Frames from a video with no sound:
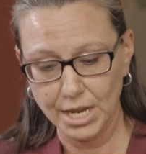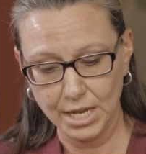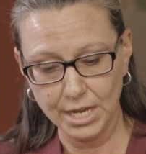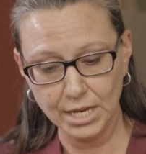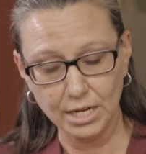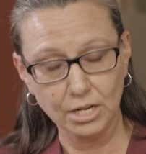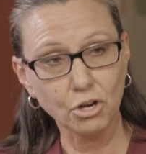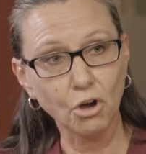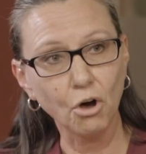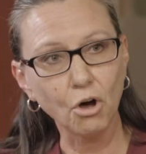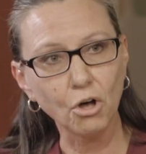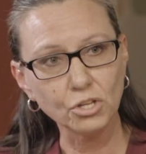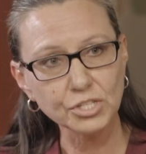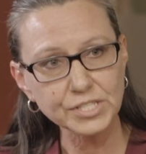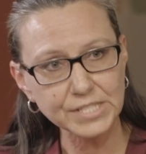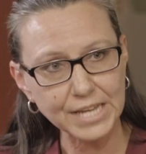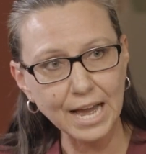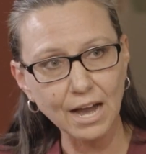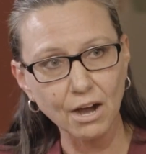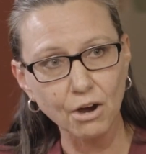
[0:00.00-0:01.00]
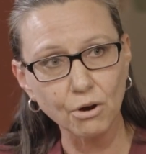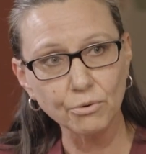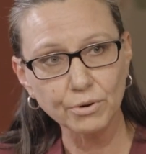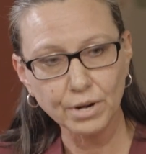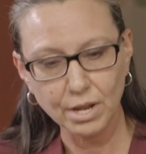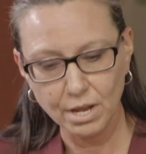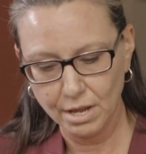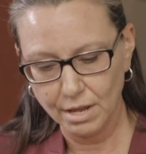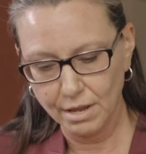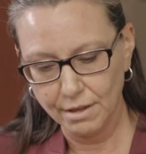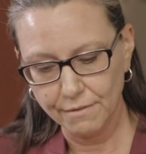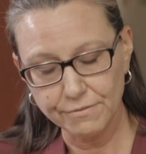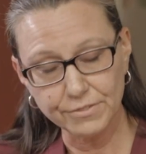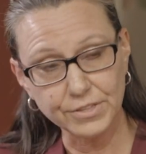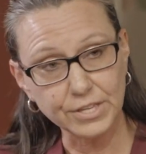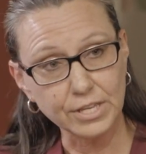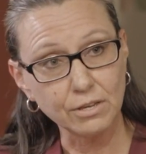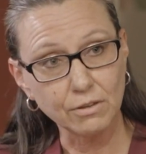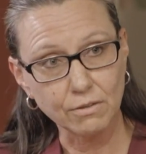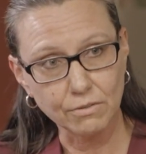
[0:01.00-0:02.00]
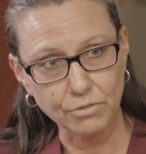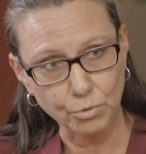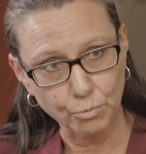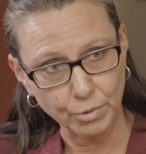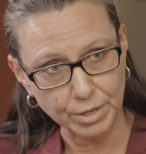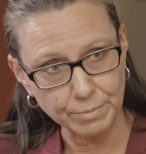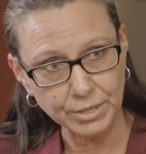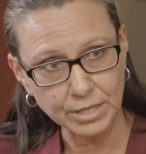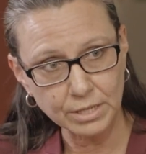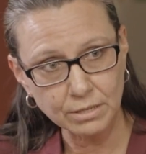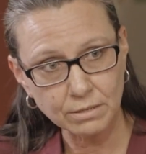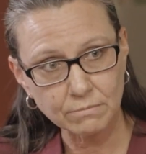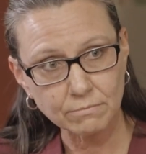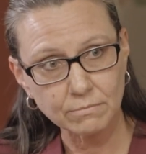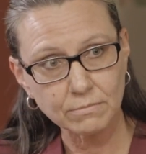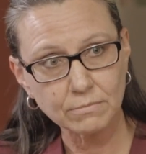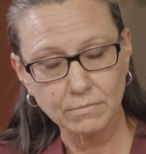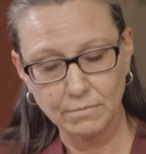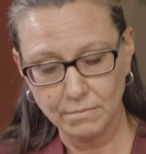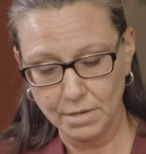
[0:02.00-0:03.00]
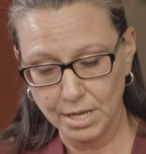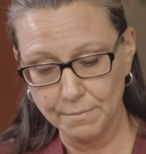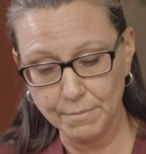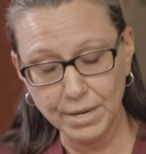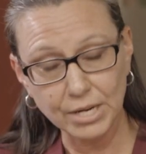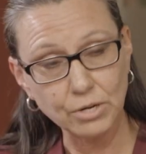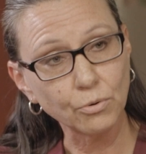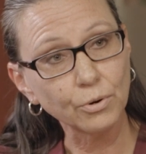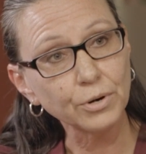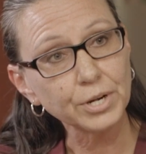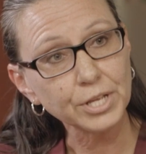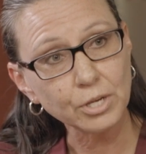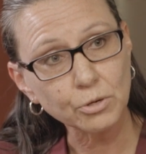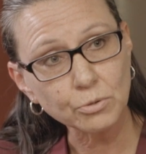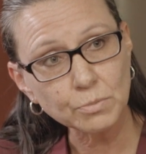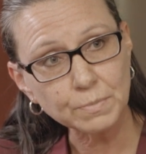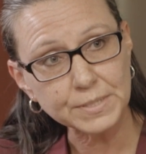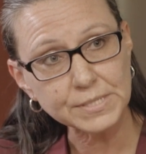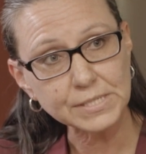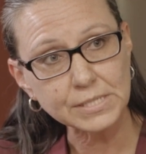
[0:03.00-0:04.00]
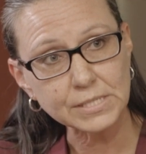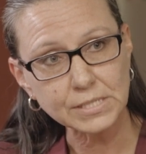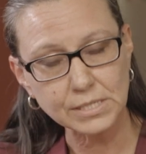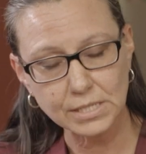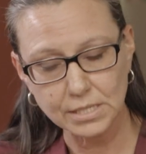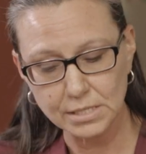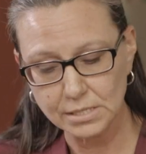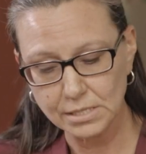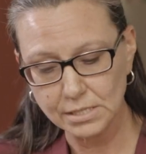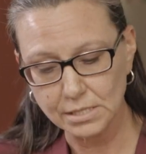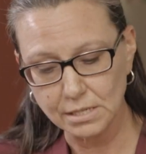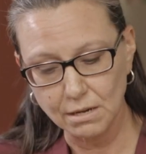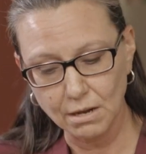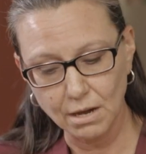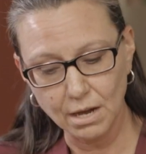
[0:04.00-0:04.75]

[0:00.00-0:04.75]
It calls out the women and minority-owned businesses,